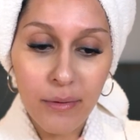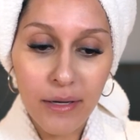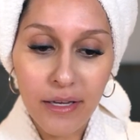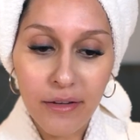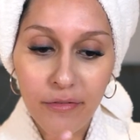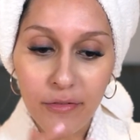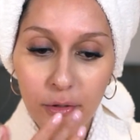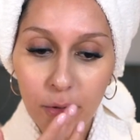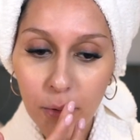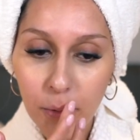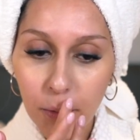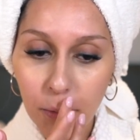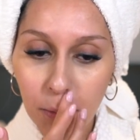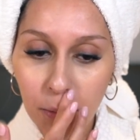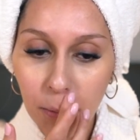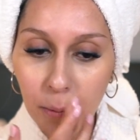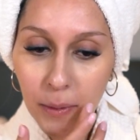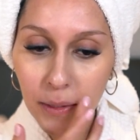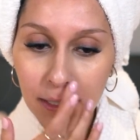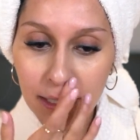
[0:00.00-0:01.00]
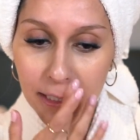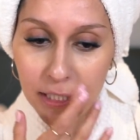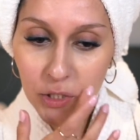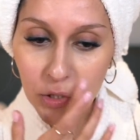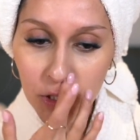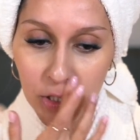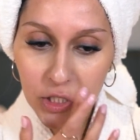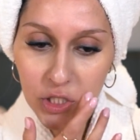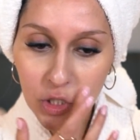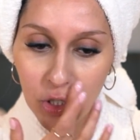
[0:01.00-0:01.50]
But if you
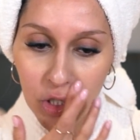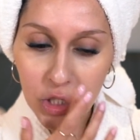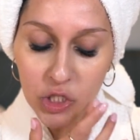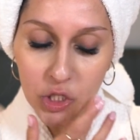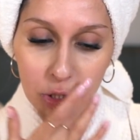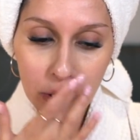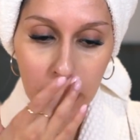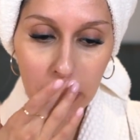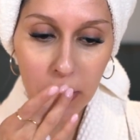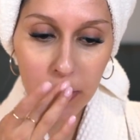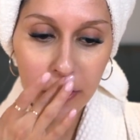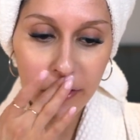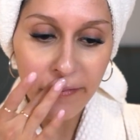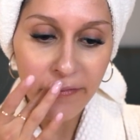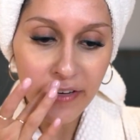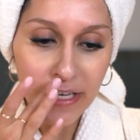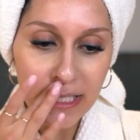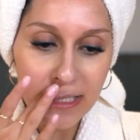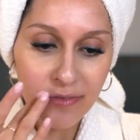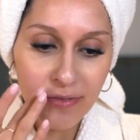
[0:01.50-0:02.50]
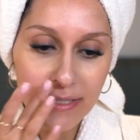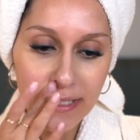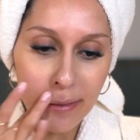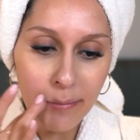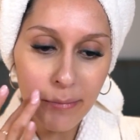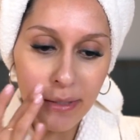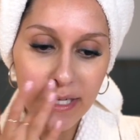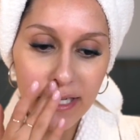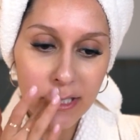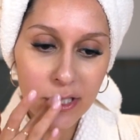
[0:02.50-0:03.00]
literally just concentrate on your face for
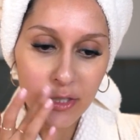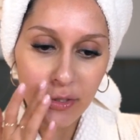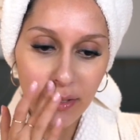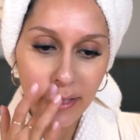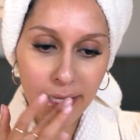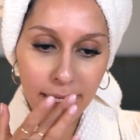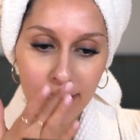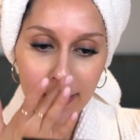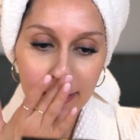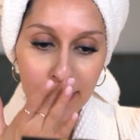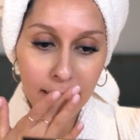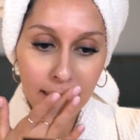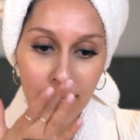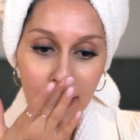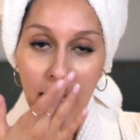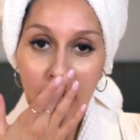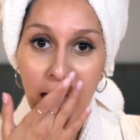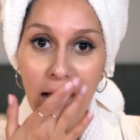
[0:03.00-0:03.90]
10 minutes, you'll get it done.